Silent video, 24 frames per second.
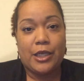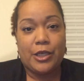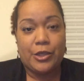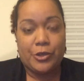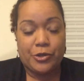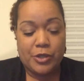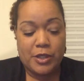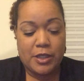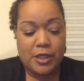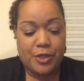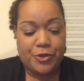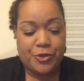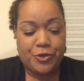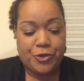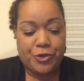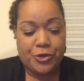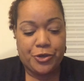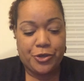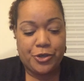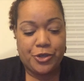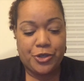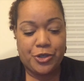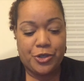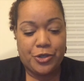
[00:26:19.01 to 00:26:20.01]
Little
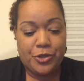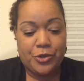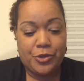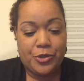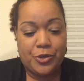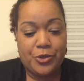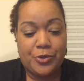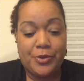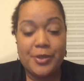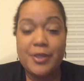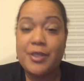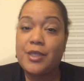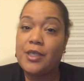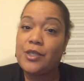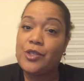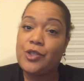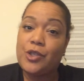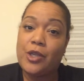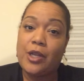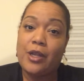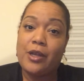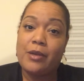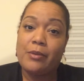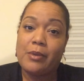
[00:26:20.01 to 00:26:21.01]
Stitcher to do a stitch
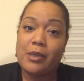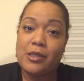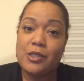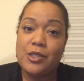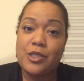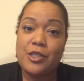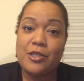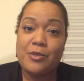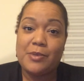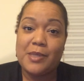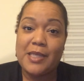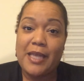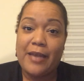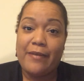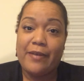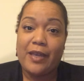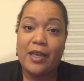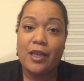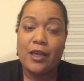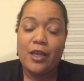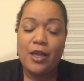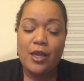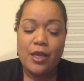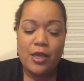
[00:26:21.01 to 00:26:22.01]
along because she was
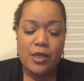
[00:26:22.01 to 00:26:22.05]
having